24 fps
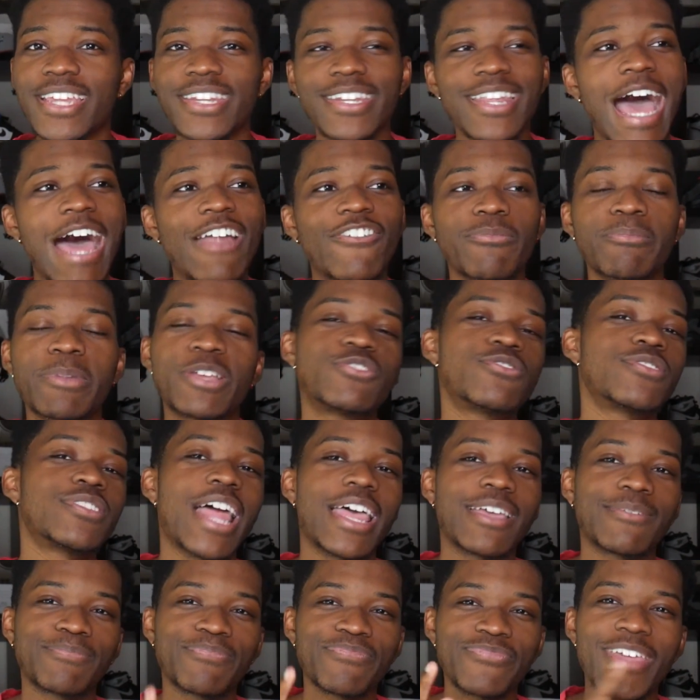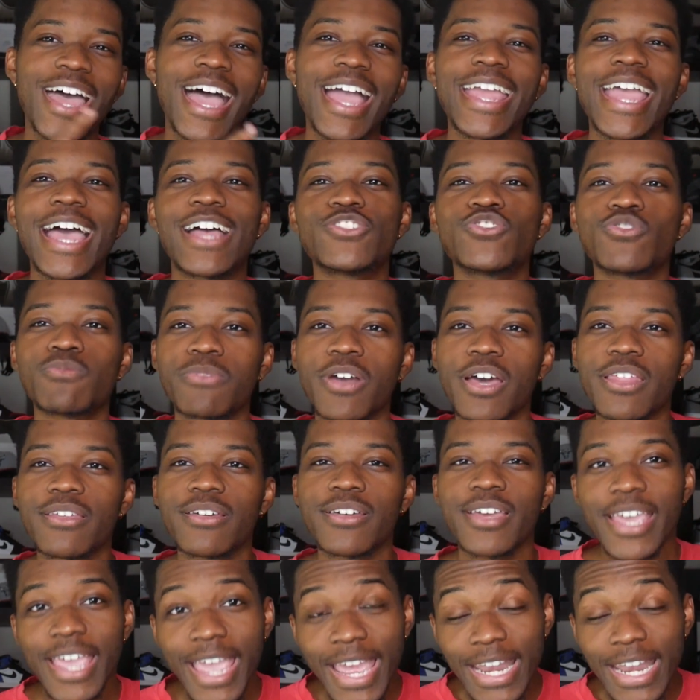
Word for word: and Donovan Mitchell's like, I got you, brother.